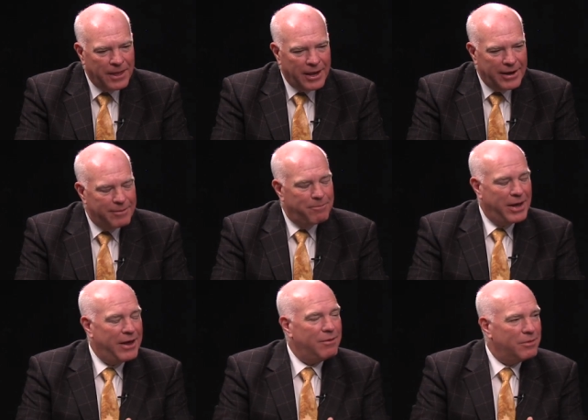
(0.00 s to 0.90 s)
an
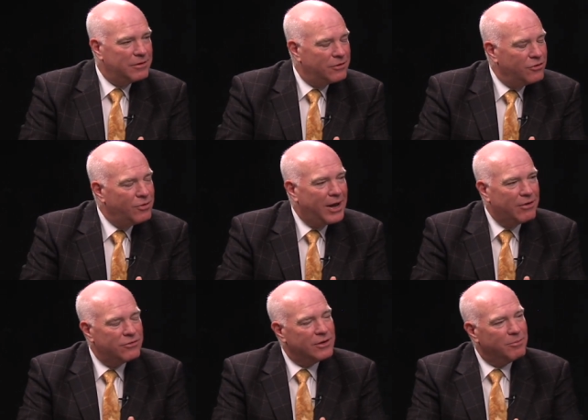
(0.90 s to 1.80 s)
impediment to new
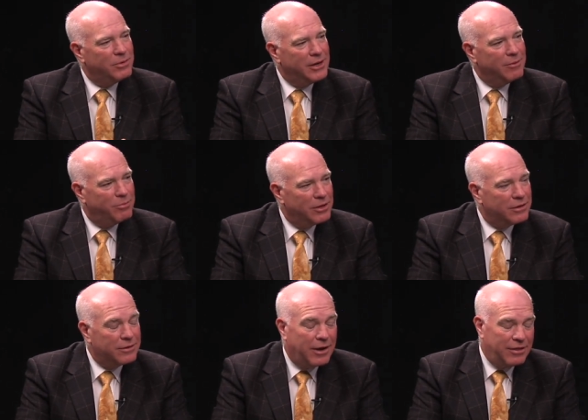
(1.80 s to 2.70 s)
housing being
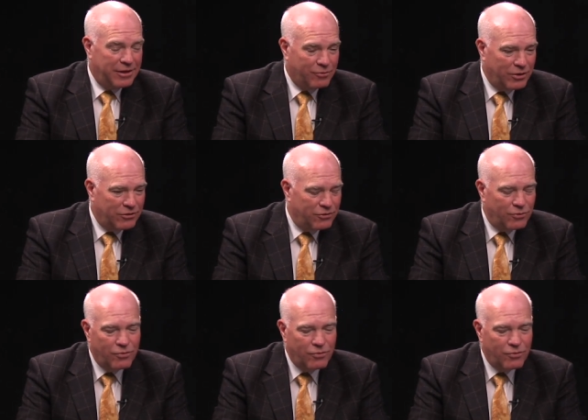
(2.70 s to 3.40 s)
built. I think we do.